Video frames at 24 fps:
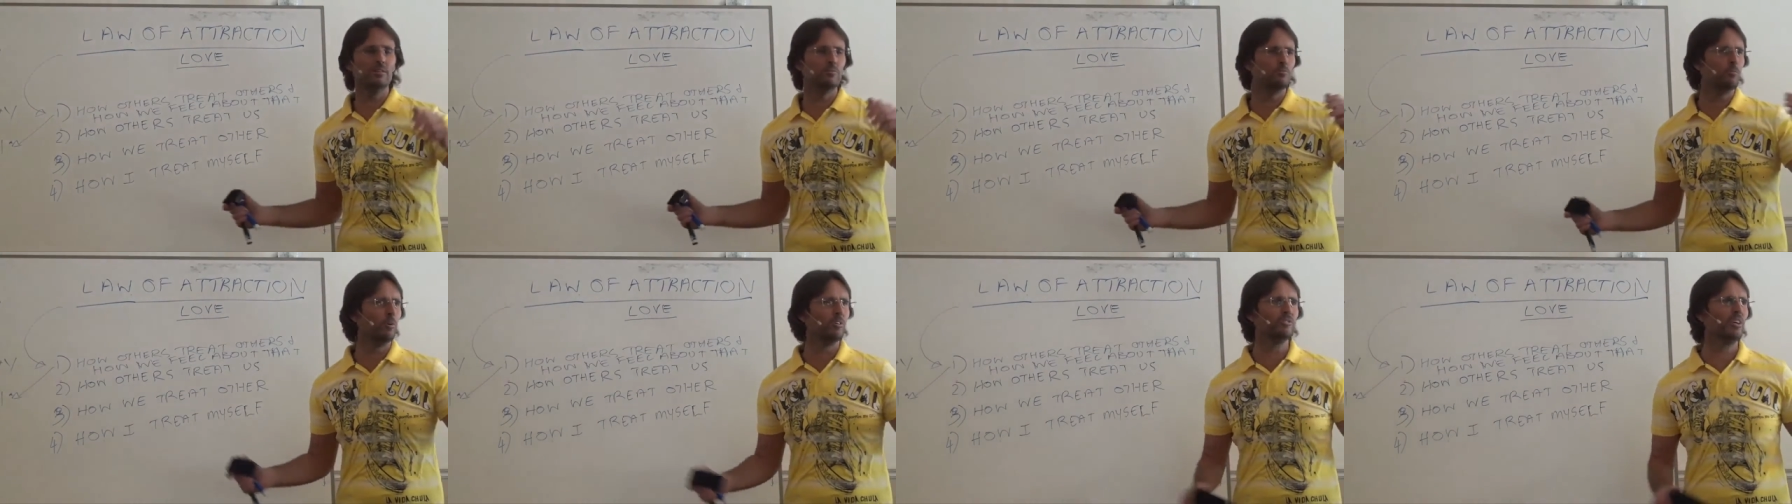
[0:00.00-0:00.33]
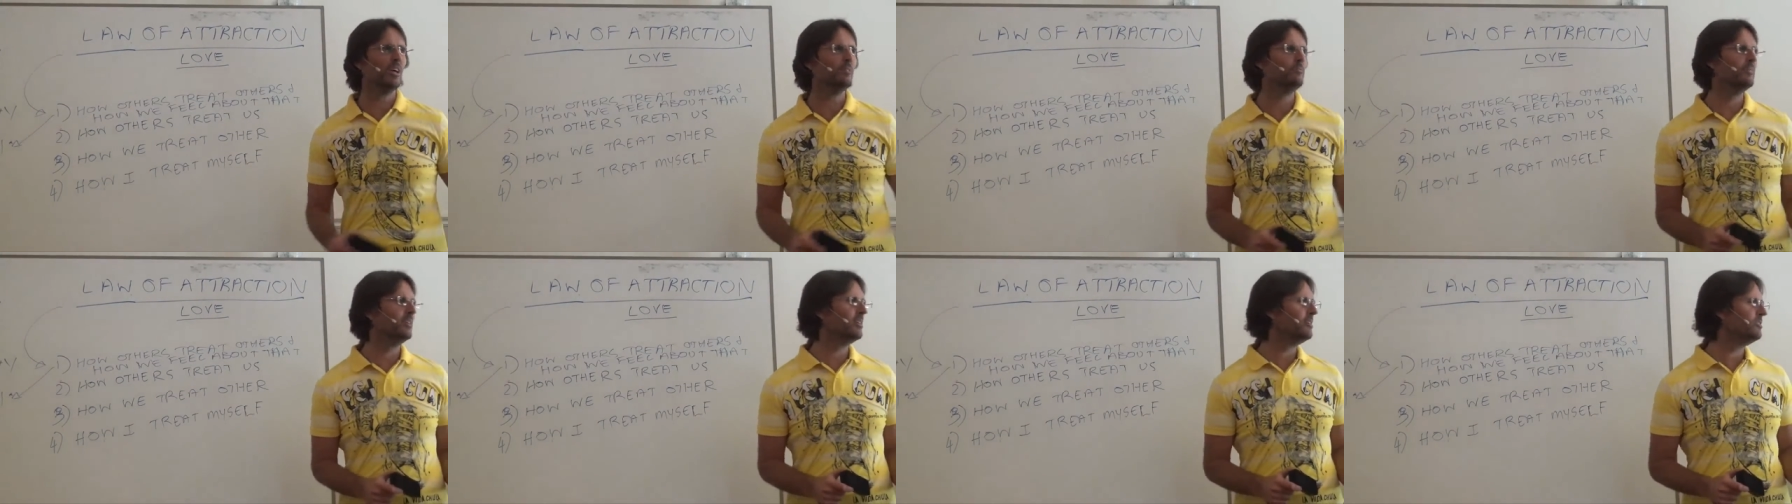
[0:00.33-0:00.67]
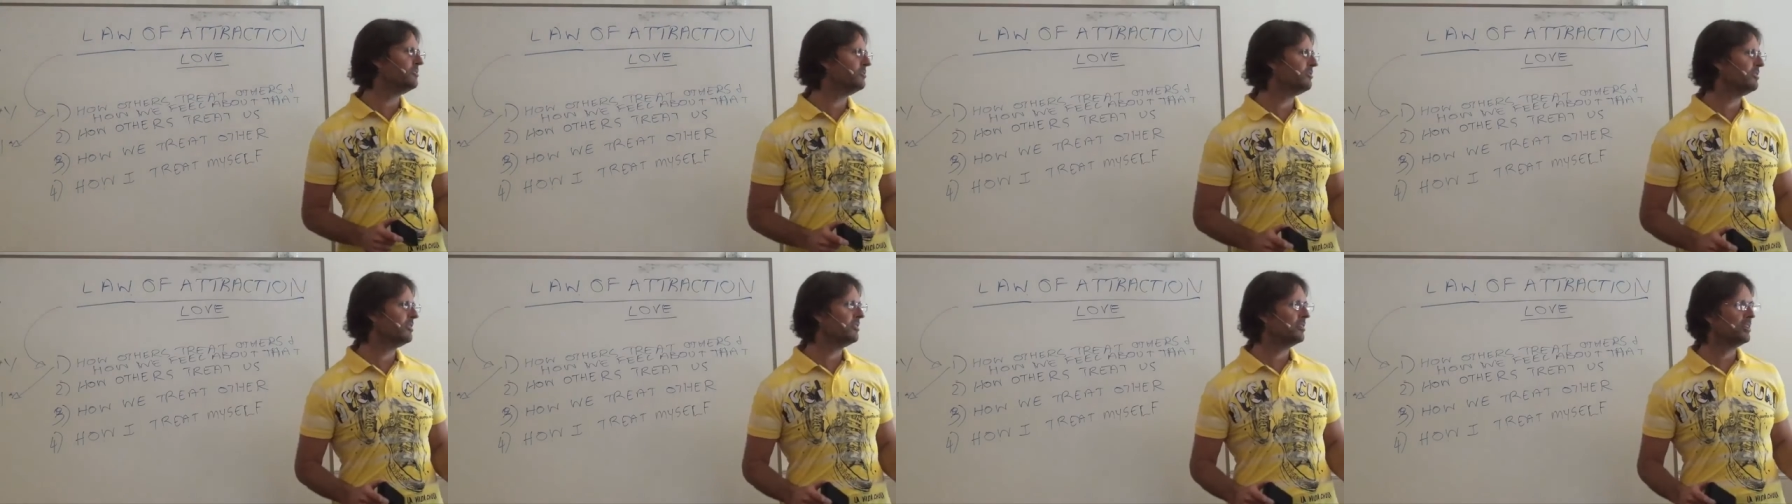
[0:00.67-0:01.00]
what's happening
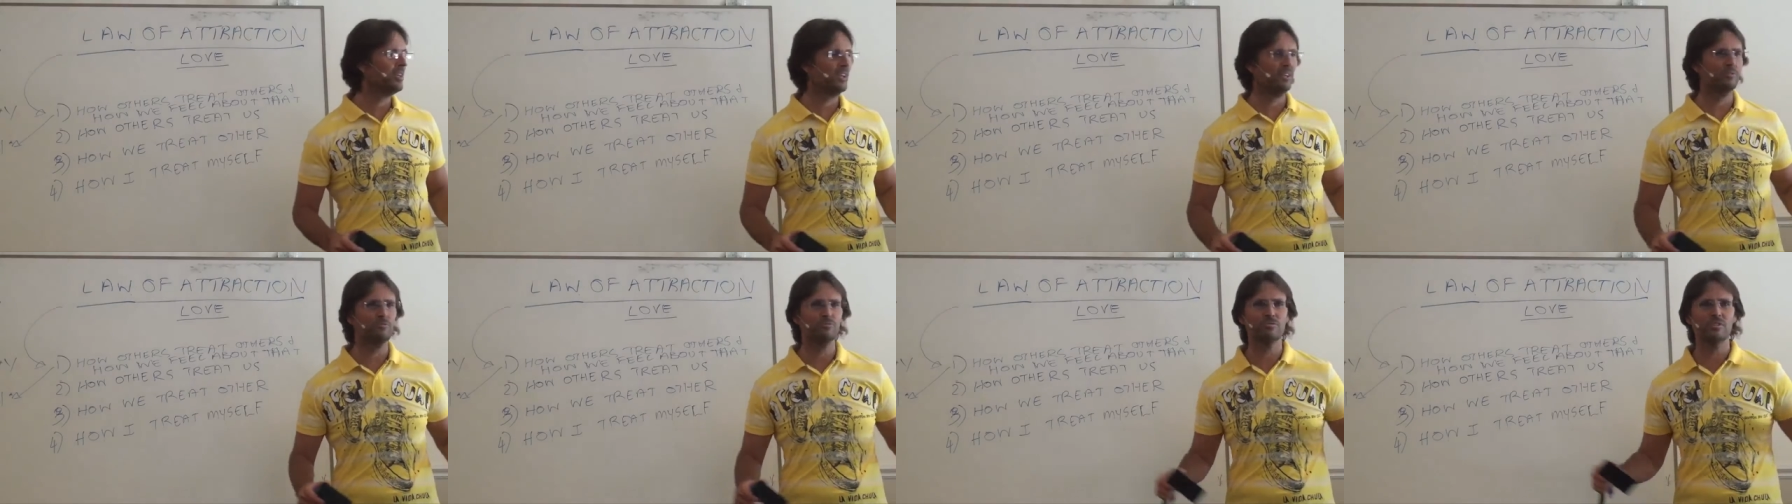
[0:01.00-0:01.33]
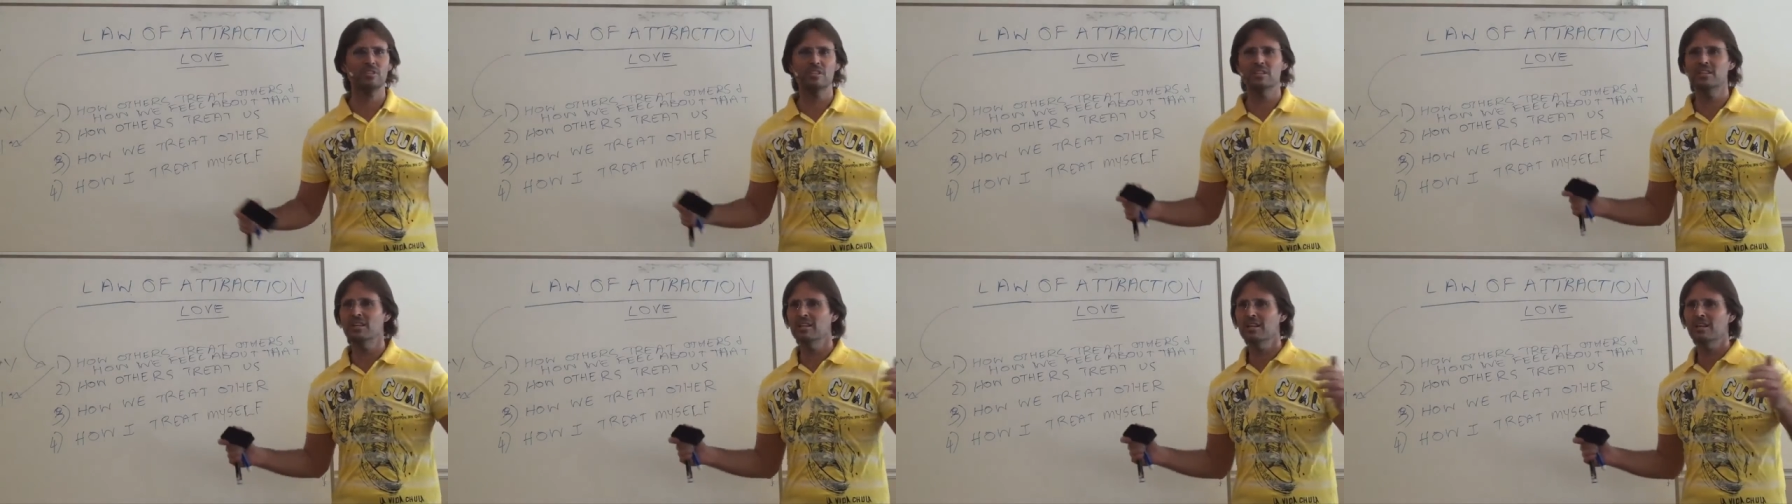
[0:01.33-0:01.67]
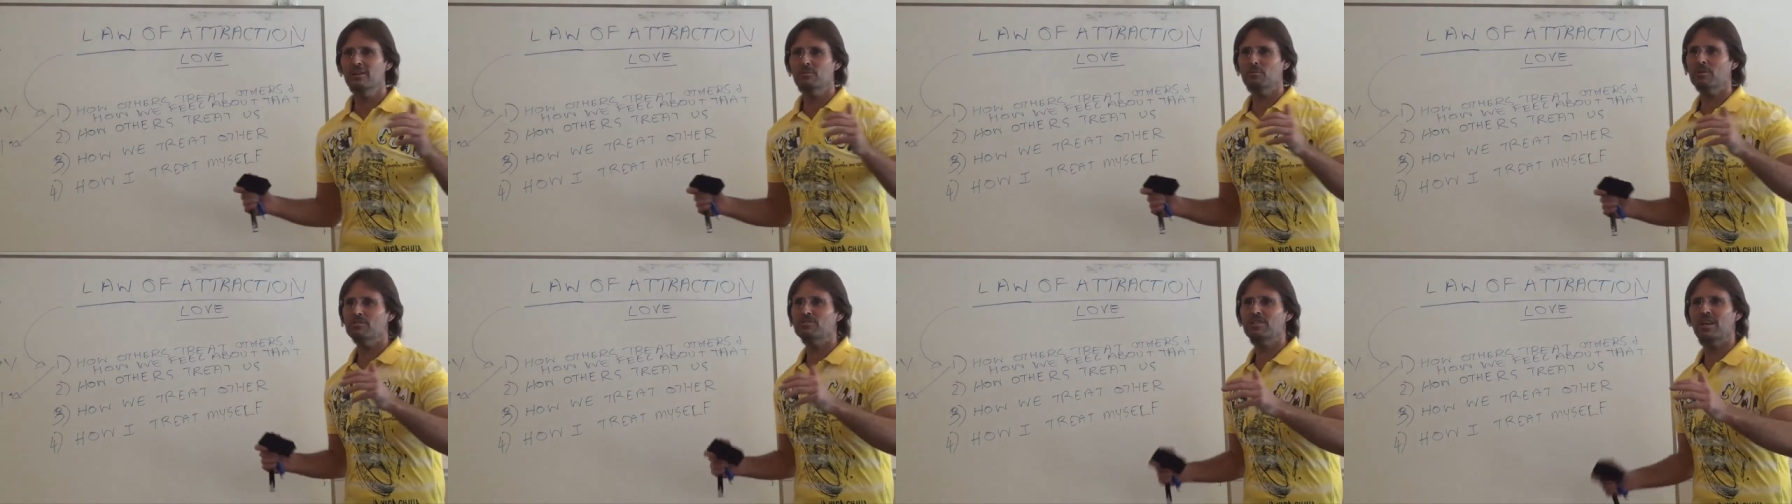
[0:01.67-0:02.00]
in your own country,
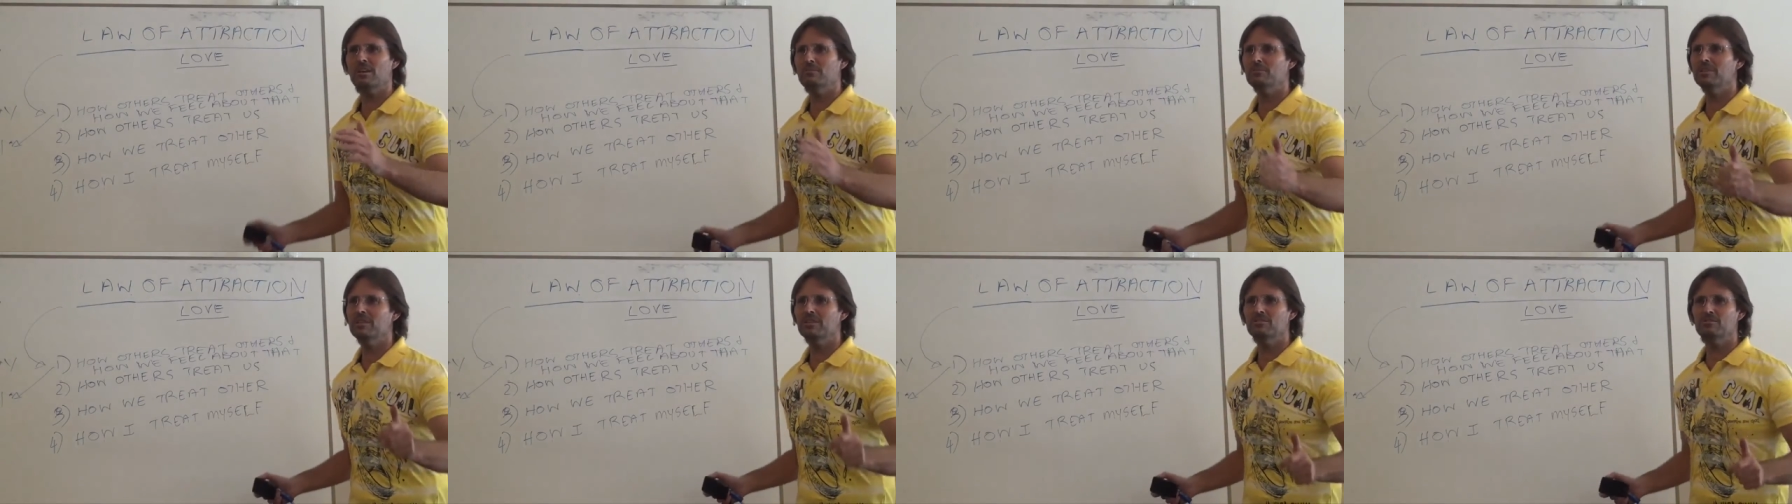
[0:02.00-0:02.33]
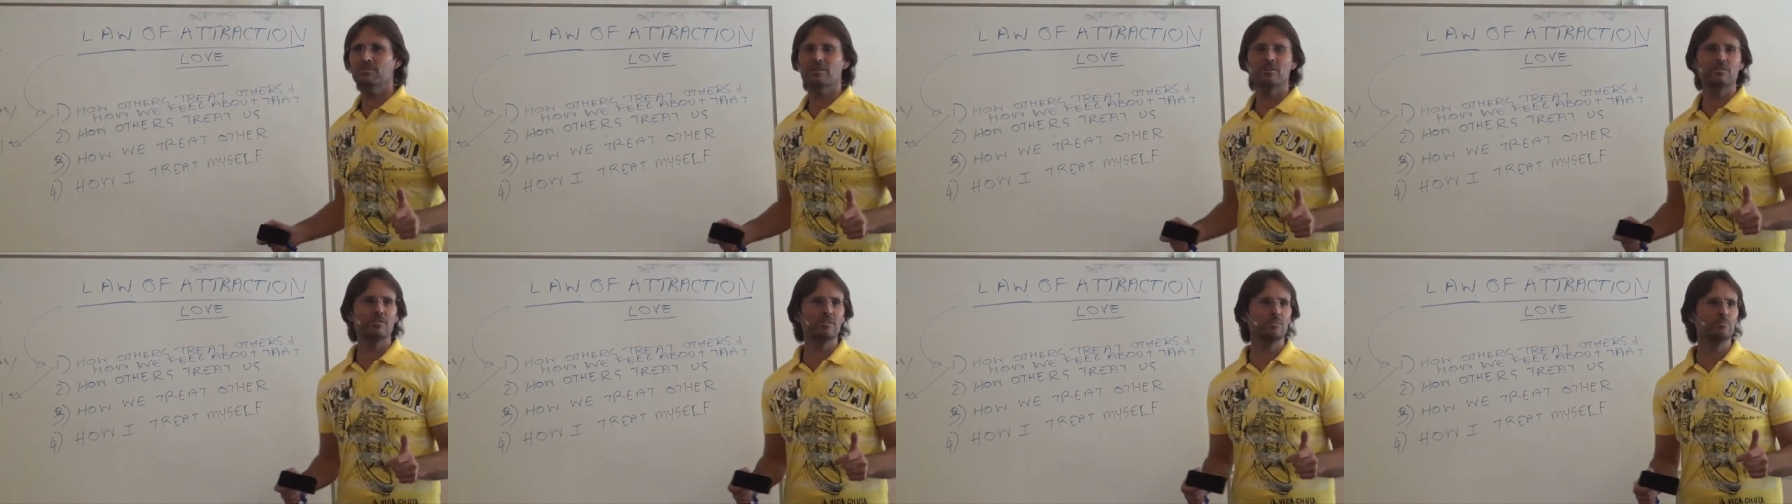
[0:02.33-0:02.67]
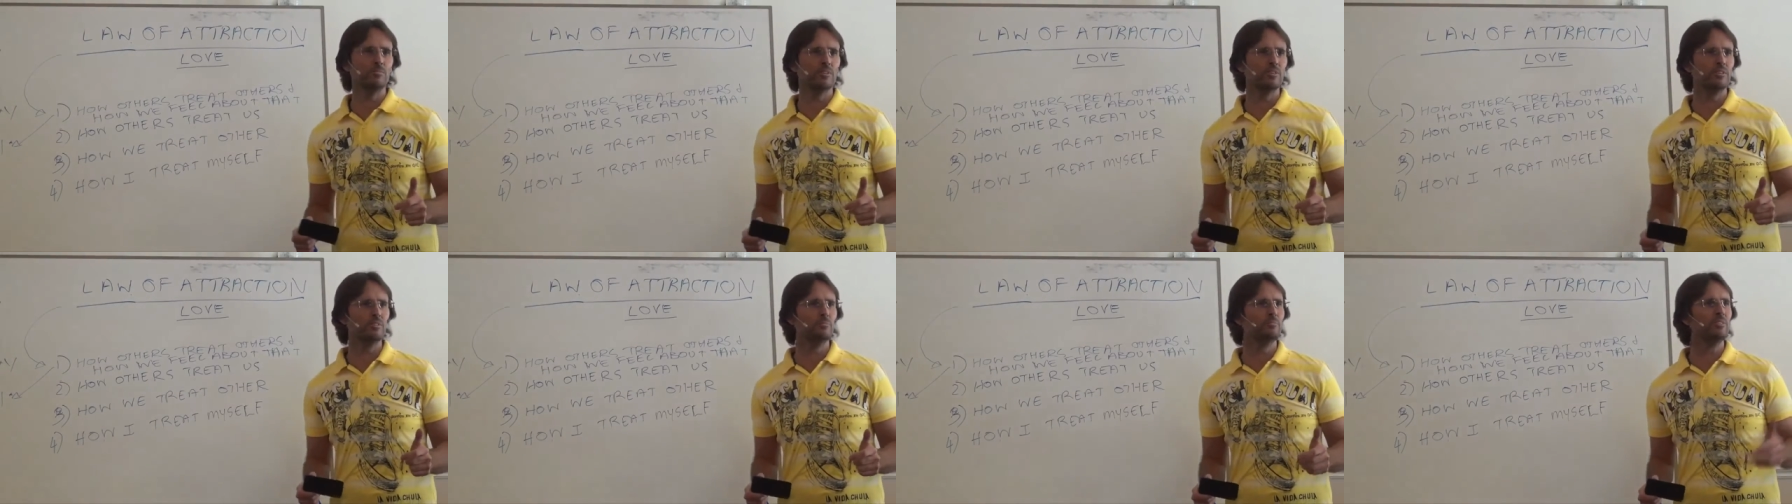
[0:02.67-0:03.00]
what's happening in your own
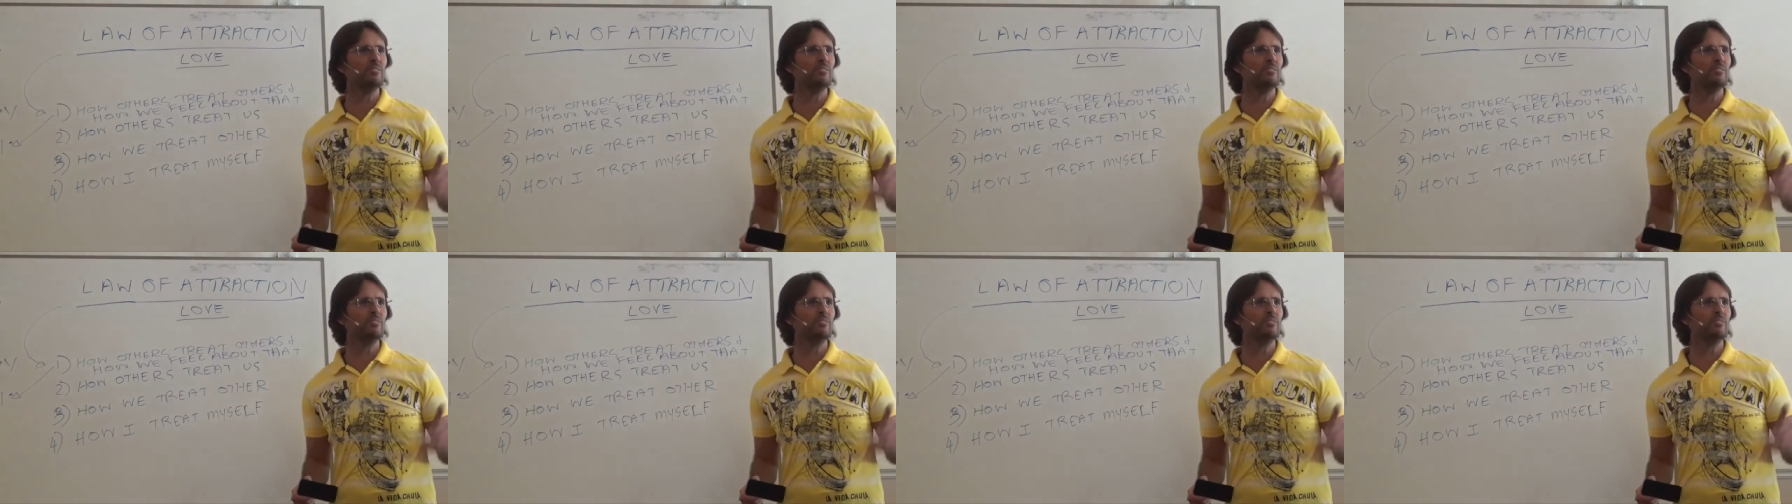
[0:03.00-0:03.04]
community,